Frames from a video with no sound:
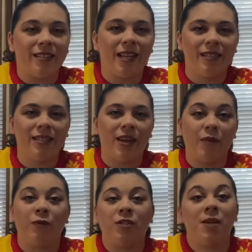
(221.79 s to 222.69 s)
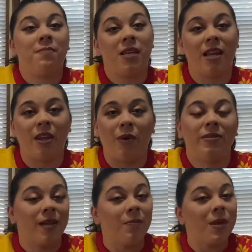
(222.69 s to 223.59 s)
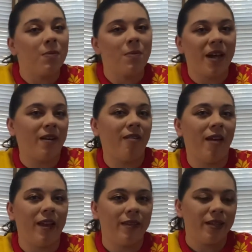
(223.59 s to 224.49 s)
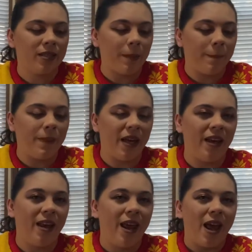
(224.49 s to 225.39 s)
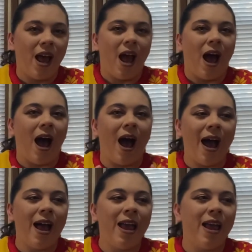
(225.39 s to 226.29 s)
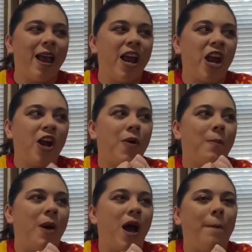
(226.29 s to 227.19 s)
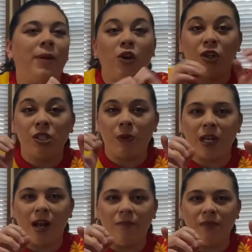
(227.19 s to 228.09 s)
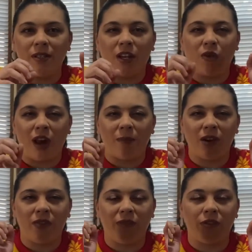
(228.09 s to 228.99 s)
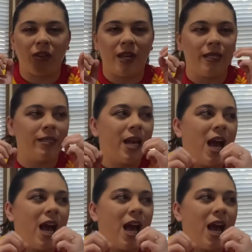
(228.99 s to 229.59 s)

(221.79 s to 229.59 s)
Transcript: It's like, to me anyway, some people might not like this, but I am a purist when it comes to like cranberry flavored things.